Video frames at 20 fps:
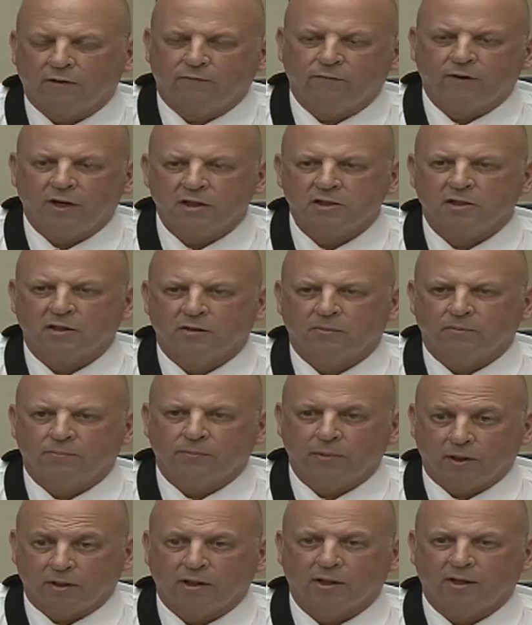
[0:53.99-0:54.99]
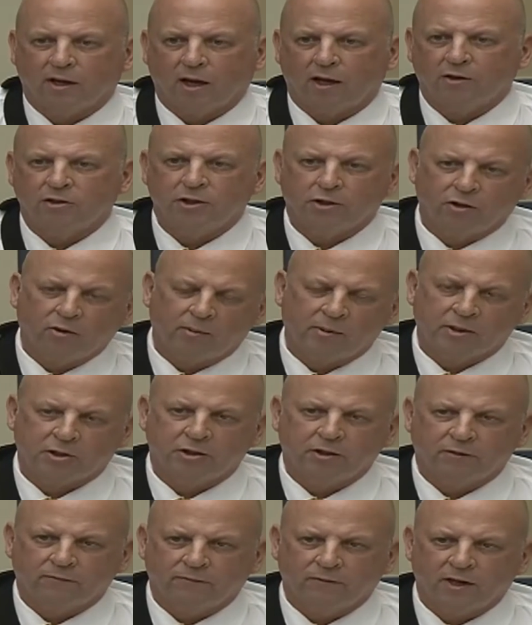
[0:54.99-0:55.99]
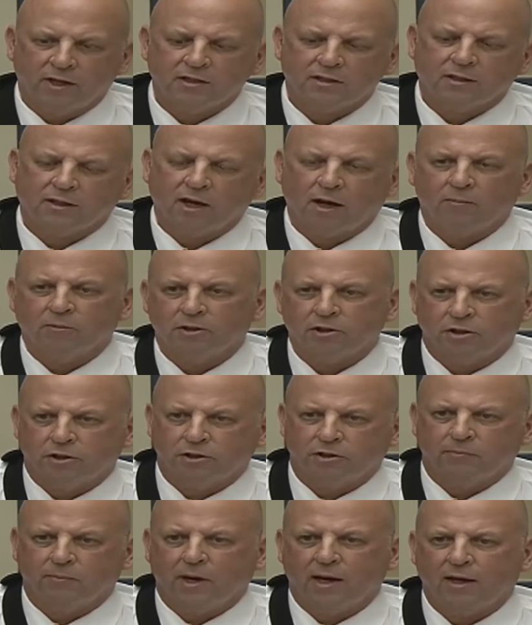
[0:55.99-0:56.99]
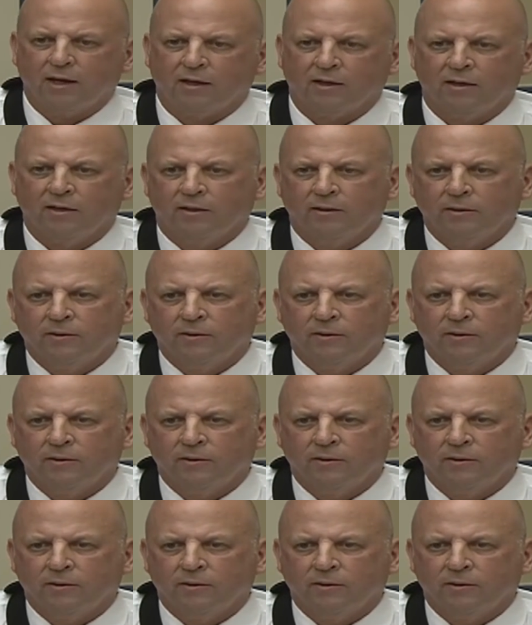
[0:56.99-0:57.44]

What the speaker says: you invested $1 billion. You know how much you invested. How much did you make?